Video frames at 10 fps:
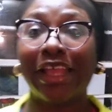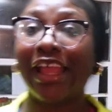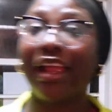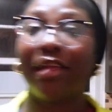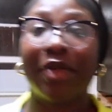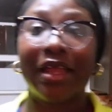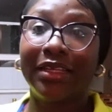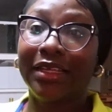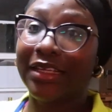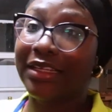everybody
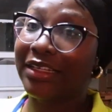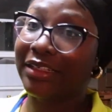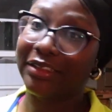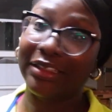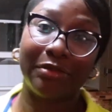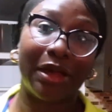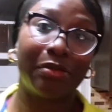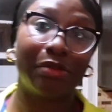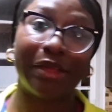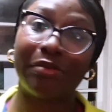getting it, in my
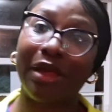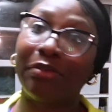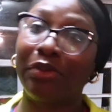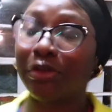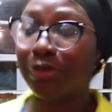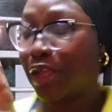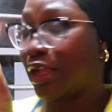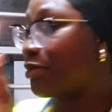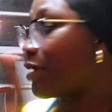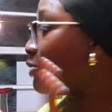point of view,
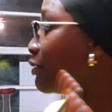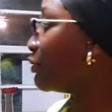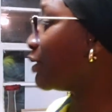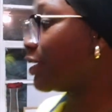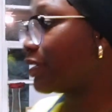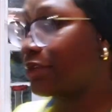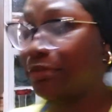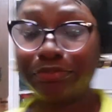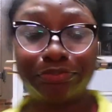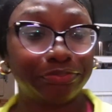everybody gonna get it.
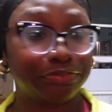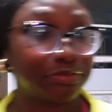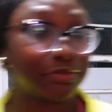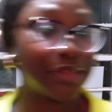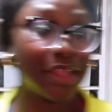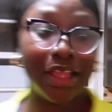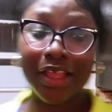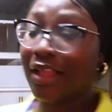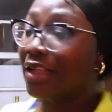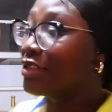
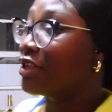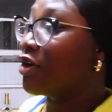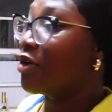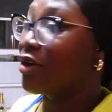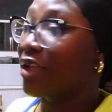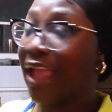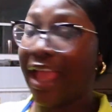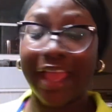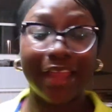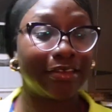Dog,
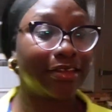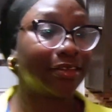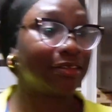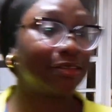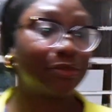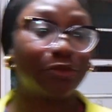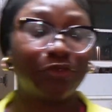cat, nigga,